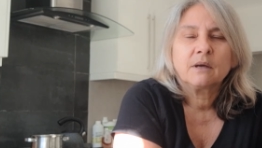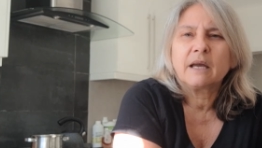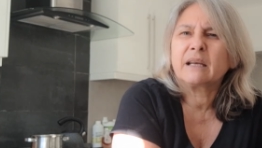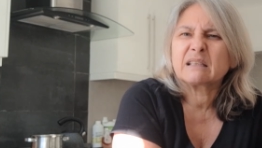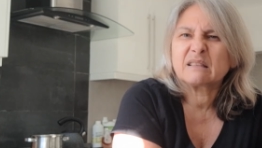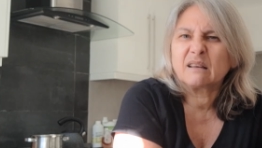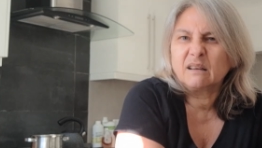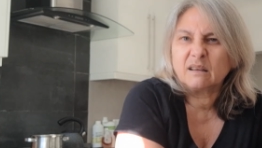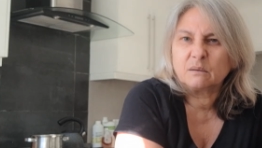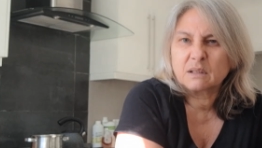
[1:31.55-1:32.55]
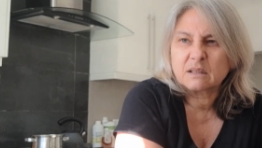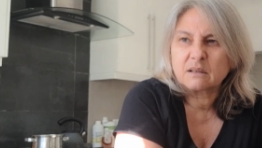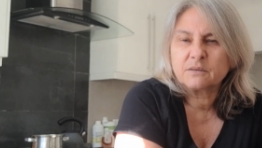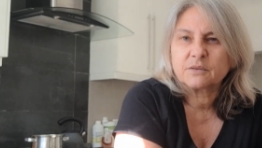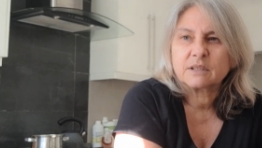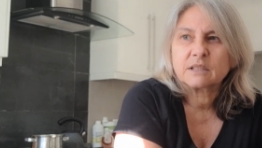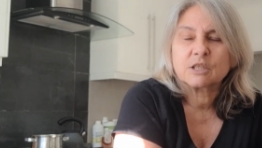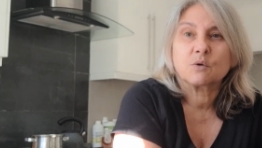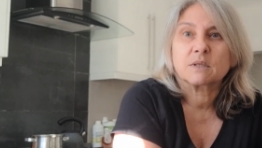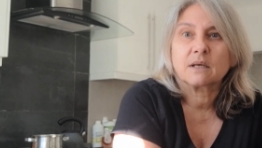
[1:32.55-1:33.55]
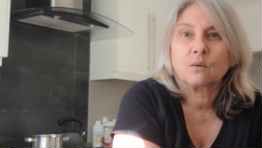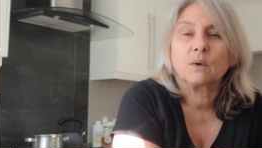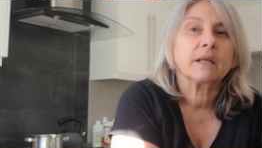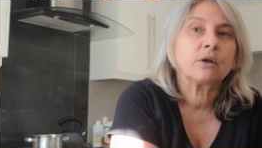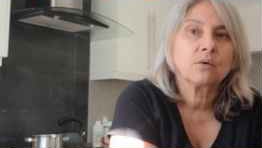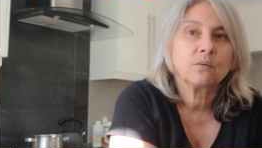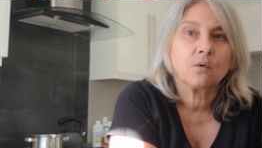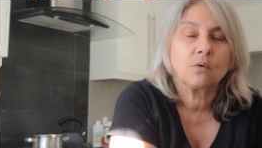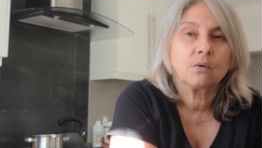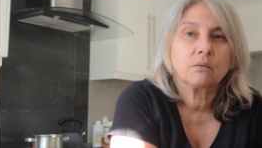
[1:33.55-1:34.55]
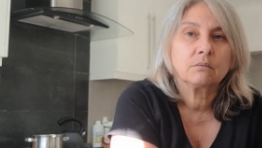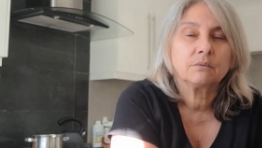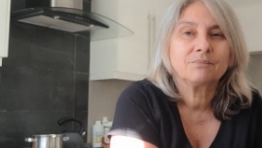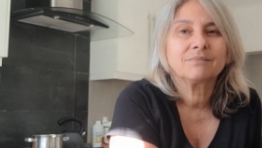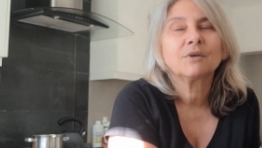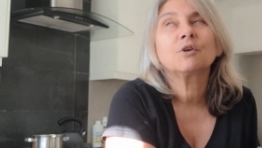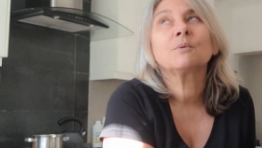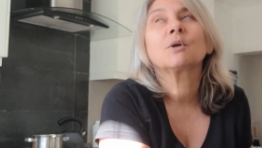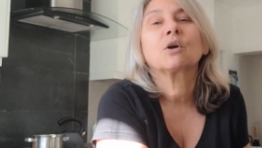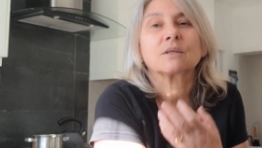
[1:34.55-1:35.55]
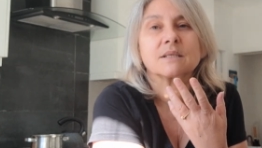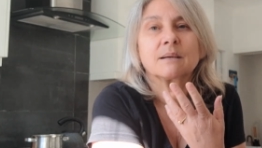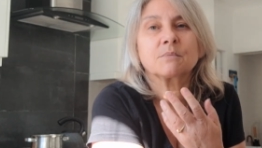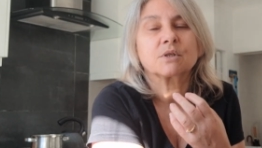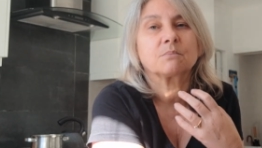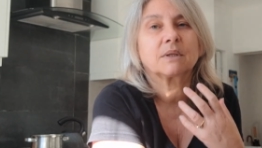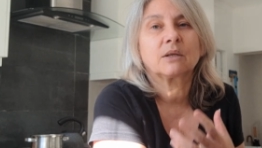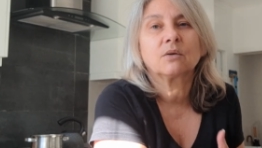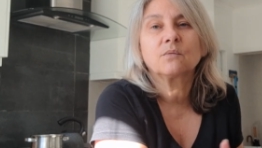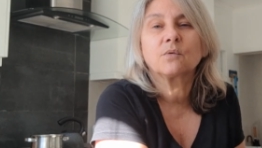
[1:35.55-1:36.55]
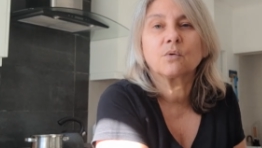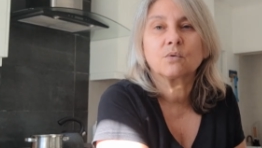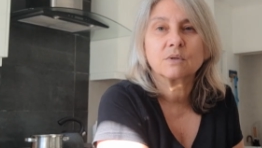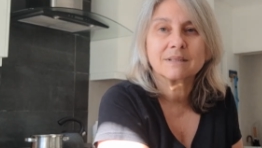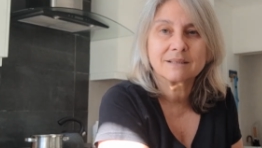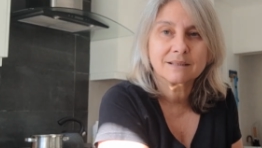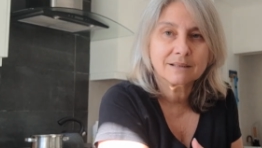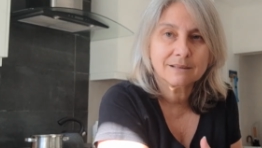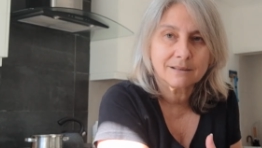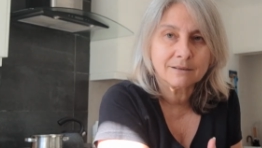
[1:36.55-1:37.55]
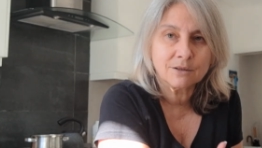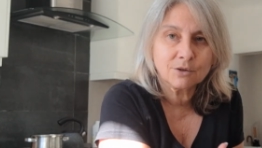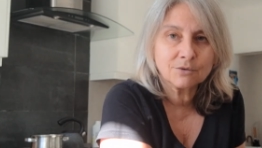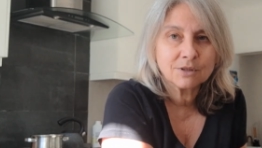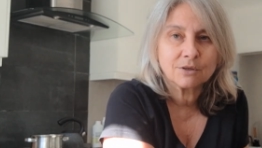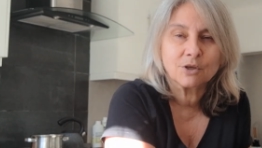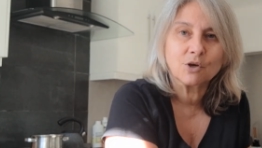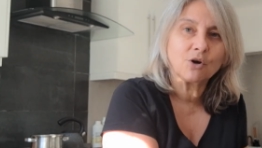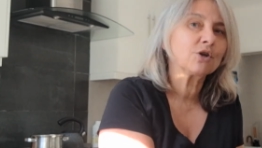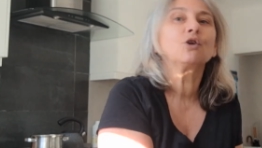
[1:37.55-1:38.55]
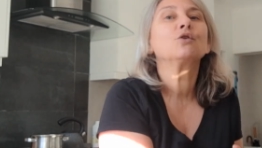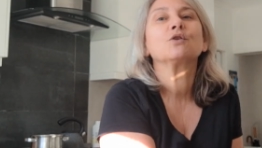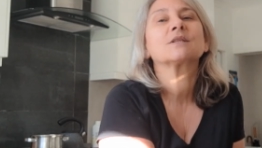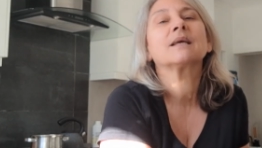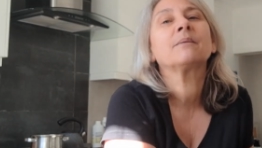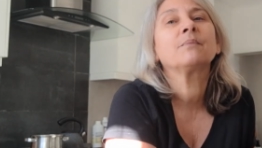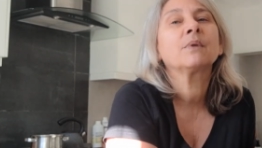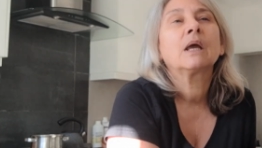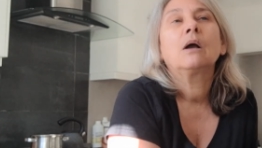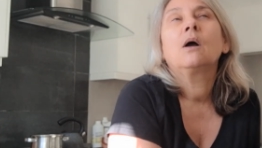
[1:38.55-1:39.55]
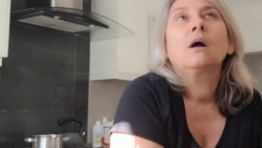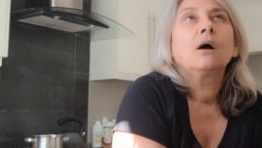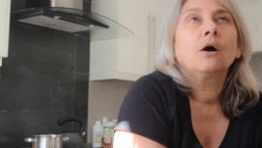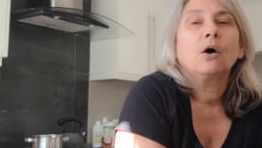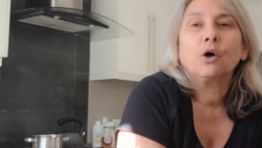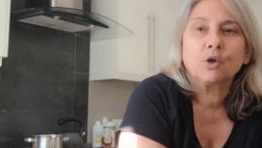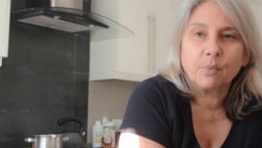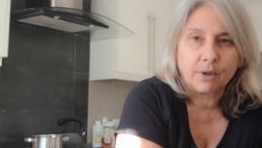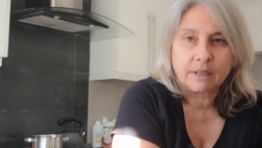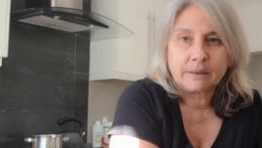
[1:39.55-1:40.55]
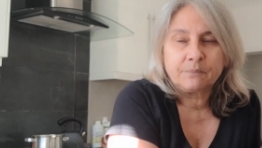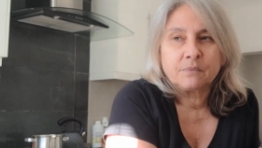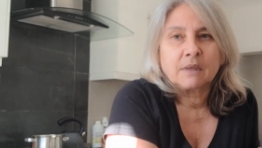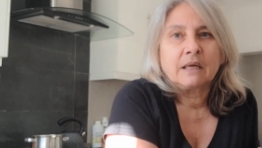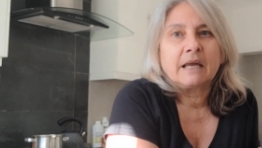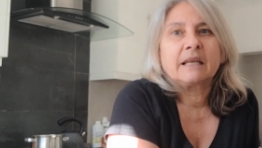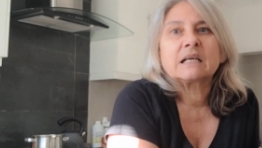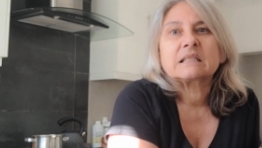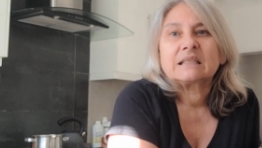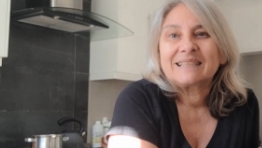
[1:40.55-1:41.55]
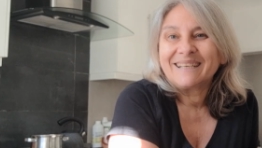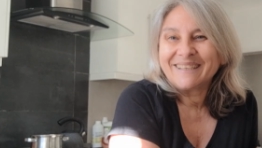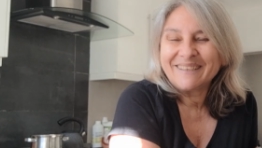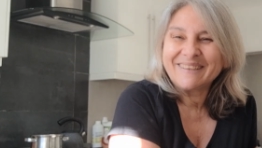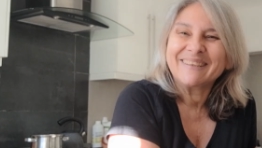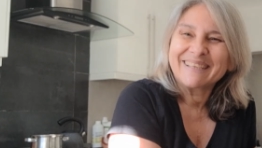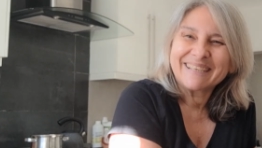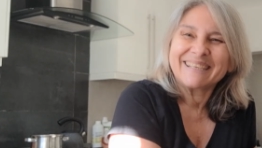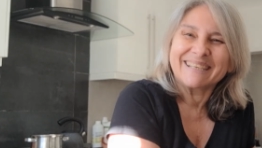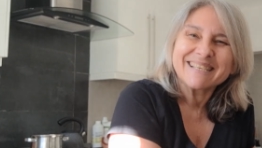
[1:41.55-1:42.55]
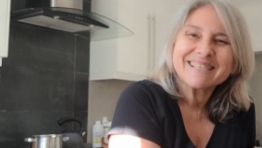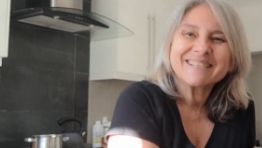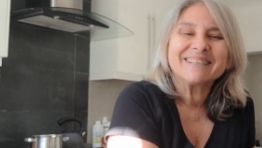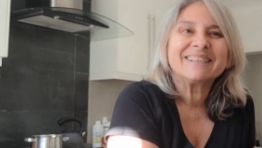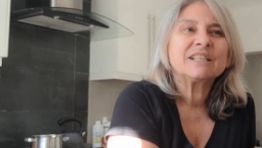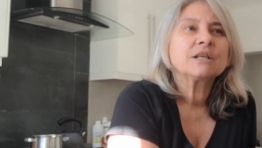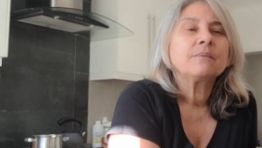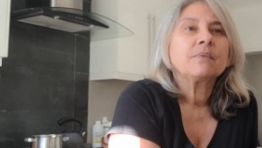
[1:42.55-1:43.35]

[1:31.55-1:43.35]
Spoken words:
And I was like, oh, what's the difference? And she was like, well, they're not for, not human consumption, but they're not for skin use. You know, you can't use them on your body. And I was like, oh, okay, nice to know.